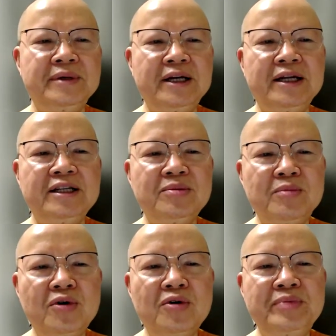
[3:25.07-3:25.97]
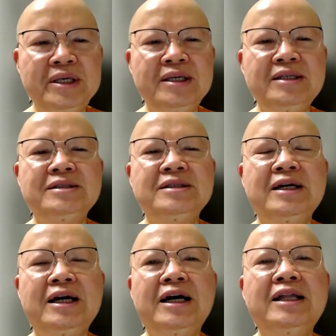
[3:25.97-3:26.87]
and the more peace
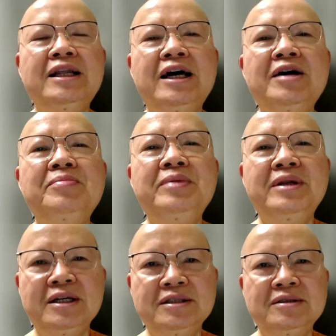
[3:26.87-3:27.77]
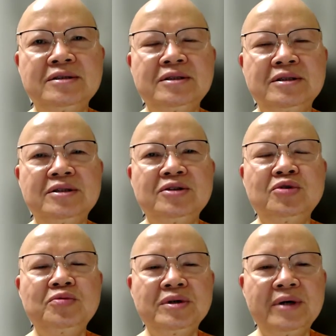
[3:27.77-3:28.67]
and happiness
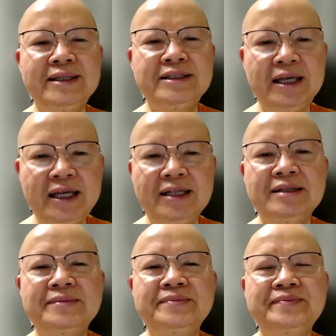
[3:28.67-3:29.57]
you will attain.